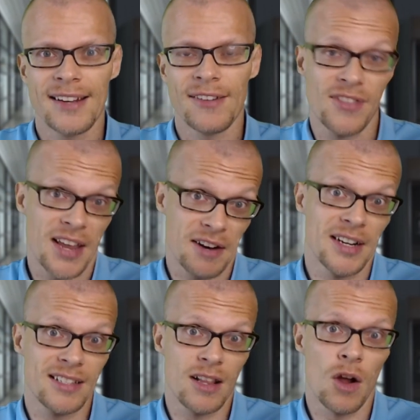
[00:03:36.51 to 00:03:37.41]
if there
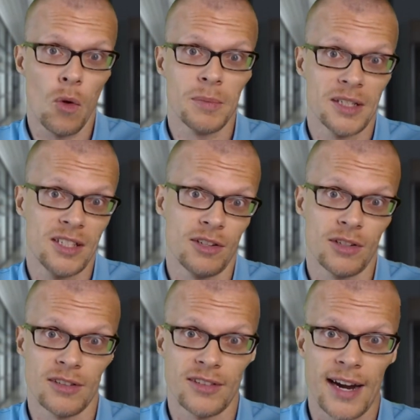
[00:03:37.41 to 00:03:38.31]
is the whole
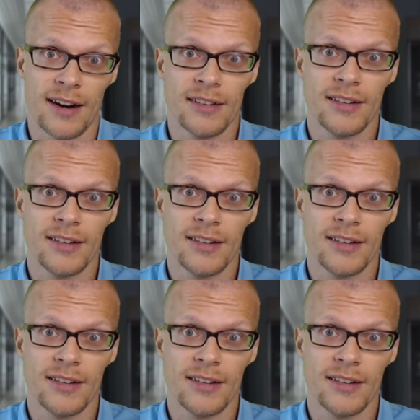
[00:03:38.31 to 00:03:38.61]
material there.